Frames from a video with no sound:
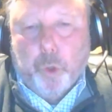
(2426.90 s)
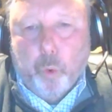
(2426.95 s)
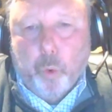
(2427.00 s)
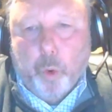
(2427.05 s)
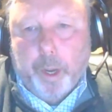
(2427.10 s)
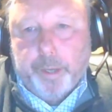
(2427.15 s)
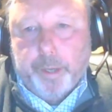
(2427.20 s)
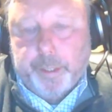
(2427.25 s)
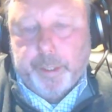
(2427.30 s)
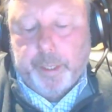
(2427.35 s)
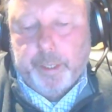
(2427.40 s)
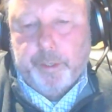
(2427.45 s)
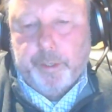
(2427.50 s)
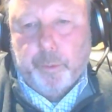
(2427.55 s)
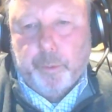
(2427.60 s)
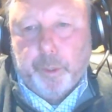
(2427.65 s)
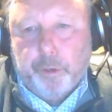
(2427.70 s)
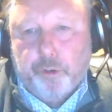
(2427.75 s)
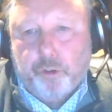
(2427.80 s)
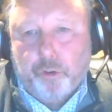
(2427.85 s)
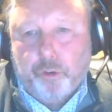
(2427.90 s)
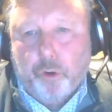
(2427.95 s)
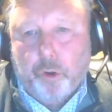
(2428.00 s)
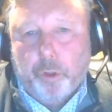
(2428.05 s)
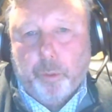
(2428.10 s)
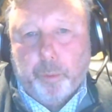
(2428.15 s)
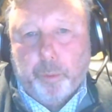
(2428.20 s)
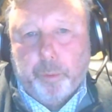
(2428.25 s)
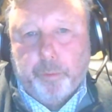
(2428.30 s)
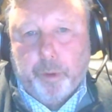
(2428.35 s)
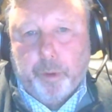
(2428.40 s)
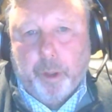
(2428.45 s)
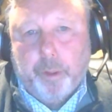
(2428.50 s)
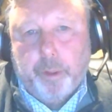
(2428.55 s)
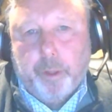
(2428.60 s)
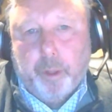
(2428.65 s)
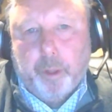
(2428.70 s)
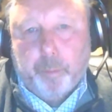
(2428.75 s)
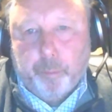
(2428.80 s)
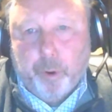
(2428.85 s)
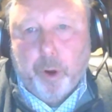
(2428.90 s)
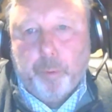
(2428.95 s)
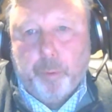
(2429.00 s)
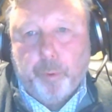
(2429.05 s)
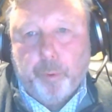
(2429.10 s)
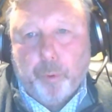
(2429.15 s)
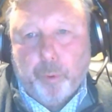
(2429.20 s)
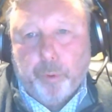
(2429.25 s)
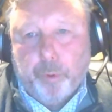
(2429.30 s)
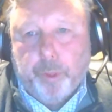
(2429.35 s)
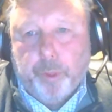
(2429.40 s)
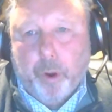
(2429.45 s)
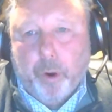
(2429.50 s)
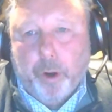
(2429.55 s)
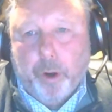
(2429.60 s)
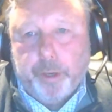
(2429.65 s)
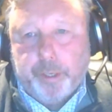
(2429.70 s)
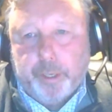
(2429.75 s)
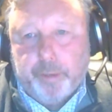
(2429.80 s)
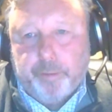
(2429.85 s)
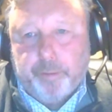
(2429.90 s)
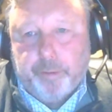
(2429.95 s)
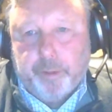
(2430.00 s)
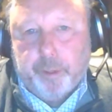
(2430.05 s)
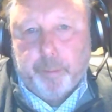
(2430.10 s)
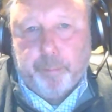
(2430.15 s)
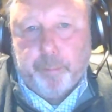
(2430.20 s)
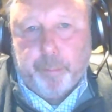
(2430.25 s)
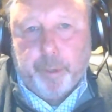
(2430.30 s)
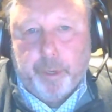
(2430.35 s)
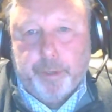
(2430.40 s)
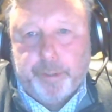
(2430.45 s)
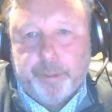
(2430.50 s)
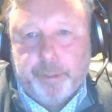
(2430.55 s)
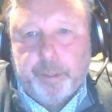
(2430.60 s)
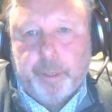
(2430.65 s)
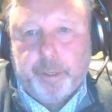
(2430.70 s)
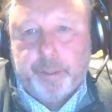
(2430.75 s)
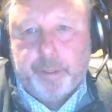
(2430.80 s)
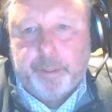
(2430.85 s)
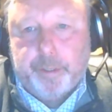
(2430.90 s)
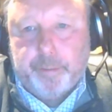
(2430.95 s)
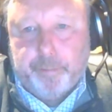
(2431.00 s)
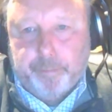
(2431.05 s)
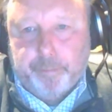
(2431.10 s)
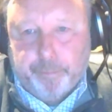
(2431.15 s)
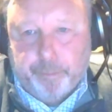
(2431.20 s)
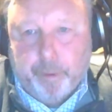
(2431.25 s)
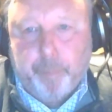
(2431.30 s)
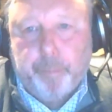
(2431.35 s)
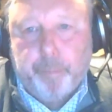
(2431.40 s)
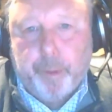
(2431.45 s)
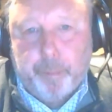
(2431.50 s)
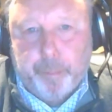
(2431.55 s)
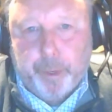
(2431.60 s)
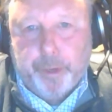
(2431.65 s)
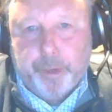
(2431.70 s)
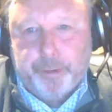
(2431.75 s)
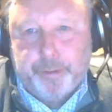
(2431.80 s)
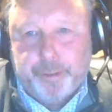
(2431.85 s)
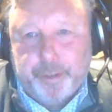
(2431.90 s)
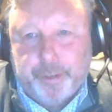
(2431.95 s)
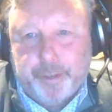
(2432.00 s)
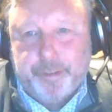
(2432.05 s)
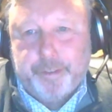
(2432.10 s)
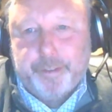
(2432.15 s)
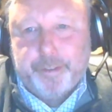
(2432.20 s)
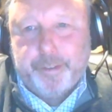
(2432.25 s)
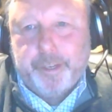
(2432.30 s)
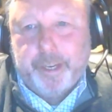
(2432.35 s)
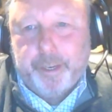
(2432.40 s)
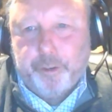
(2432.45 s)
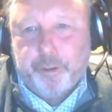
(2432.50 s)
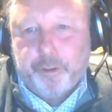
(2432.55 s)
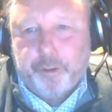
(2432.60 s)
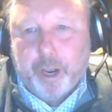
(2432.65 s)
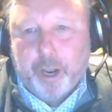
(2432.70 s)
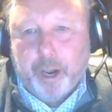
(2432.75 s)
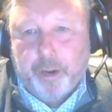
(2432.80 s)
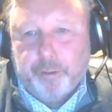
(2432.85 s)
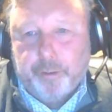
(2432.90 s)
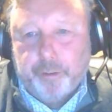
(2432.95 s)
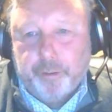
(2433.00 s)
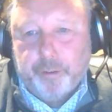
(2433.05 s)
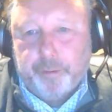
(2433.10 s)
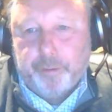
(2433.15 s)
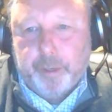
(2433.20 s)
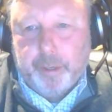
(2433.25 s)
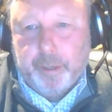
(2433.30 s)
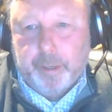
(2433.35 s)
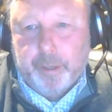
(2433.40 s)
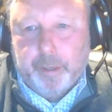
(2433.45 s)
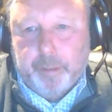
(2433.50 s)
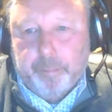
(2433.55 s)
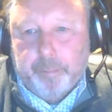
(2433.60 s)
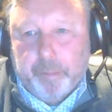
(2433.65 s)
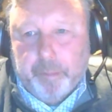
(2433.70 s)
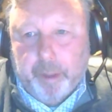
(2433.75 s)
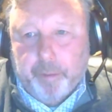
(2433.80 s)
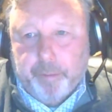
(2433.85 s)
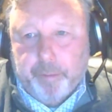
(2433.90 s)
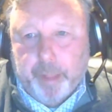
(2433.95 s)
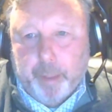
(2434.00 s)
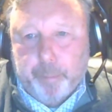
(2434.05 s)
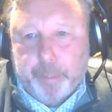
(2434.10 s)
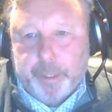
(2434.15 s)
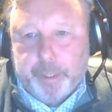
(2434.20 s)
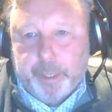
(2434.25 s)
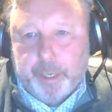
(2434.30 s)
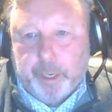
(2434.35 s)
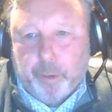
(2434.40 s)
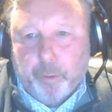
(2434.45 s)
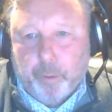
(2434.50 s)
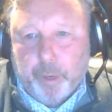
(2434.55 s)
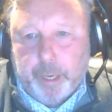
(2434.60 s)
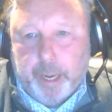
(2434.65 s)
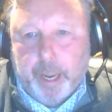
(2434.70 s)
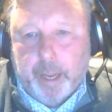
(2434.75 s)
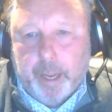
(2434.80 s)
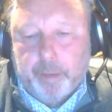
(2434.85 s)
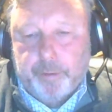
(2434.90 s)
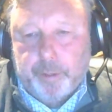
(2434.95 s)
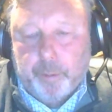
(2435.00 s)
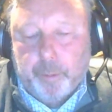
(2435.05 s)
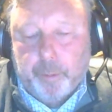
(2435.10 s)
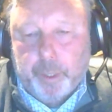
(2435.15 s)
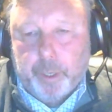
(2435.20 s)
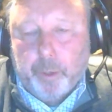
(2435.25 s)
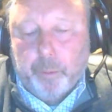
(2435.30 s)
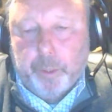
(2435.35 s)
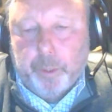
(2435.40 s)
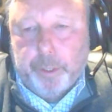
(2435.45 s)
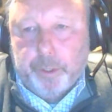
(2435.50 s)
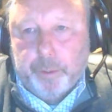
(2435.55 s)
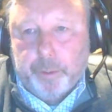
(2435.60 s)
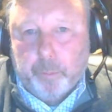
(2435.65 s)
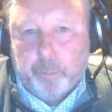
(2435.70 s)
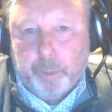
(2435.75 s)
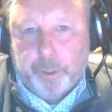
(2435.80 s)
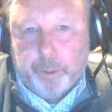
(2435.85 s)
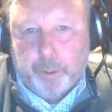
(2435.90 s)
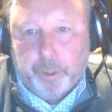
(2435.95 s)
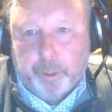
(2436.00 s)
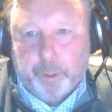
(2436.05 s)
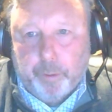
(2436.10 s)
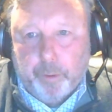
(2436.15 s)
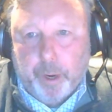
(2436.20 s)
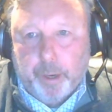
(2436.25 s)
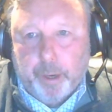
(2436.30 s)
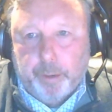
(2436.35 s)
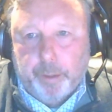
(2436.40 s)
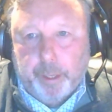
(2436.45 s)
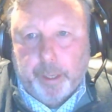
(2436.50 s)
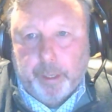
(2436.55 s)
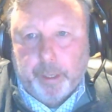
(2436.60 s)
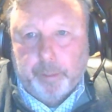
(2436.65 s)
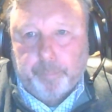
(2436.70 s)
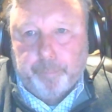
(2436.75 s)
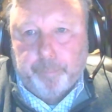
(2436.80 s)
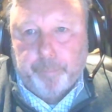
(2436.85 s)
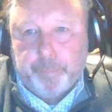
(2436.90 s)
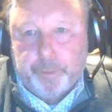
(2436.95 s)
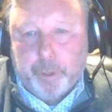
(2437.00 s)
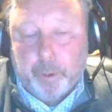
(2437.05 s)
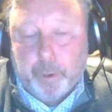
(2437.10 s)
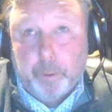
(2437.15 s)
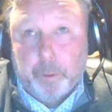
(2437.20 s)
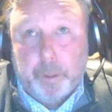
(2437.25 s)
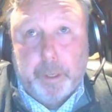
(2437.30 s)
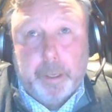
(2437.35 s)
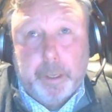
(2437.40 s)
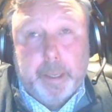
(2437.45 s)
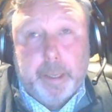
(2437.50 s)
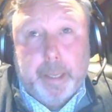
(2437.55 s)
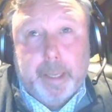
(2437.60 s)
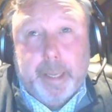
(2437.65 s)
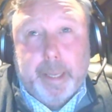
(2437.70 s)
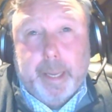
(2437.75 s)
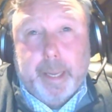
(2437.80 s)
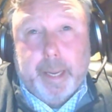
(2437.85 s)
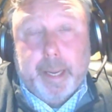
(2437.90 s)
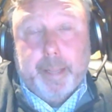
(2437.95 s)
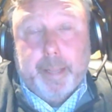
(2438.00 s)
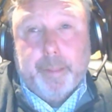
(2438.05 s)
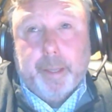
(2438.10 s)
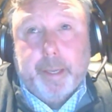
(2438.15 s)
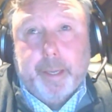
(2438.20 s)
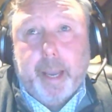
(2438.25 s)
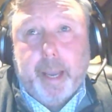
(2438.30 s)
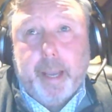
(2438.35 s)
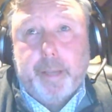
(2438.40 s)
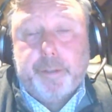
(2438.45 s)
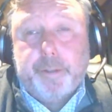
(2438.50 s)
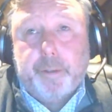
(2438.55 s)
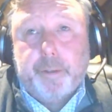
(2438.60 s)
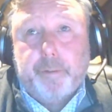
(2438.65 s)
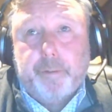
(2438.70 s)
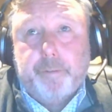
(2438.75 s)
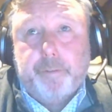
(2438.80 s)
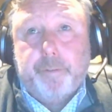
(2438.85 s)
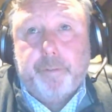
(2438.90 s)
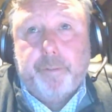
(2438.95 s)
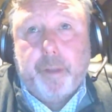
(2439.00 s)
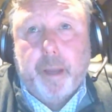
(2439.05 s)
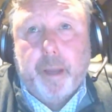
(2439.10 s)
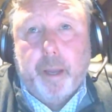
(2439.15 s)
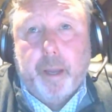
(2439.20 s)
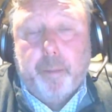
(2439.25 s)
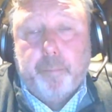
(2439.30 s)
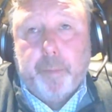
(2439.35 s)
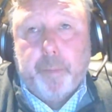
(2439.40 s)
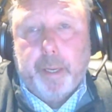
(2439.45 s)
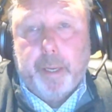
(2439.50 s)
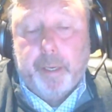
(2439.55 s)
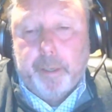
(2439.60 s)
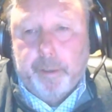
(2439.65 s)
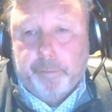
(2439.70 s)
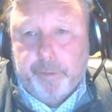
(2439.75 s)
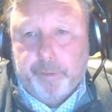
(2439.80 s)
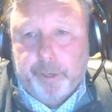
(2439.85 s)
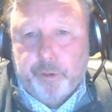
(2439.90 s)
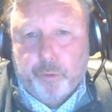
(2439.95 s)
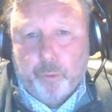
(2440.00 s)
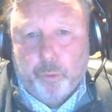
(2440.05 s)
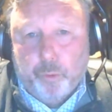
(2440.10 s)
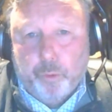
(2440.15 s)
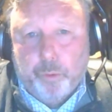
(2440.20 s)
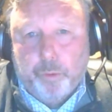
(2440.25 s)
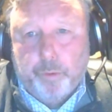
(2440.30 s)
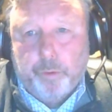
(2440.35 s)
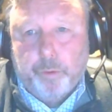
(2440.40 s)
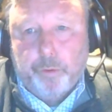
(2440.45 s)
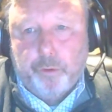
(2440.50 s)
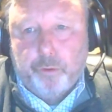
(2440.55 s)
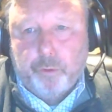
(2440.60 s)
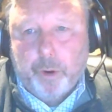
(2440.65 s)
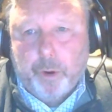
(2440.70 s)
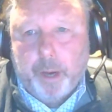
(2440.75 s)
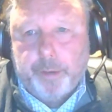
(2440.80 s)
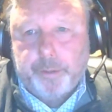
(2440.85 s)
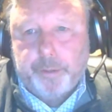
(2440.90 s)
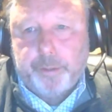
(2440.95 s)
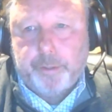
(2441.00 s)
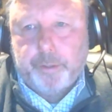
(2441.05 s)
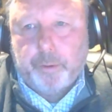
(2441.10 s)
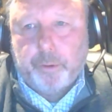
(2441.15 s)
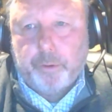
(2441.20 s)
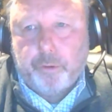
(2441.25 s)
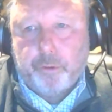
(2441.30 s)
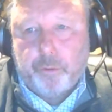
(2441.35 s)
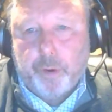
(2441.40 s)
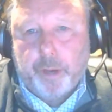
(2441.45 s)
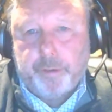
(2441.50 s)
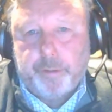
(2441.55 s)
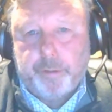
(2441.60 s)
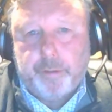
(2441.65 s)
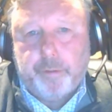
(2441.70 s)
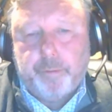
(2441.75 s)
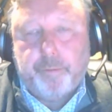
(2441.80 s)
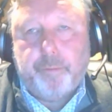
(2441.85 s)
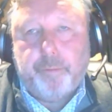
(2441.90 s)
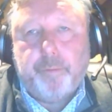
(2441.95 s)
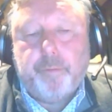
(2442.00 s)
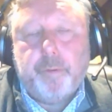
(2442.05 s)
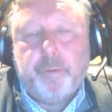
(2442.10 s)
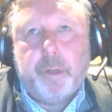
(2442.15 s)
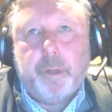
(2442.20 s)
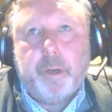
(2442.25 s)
we always need to ensure that we've got appropriate authority for the person that's in charge of that particular account, so we know we're doing the right thing. So in the case of individual trusts or a trust,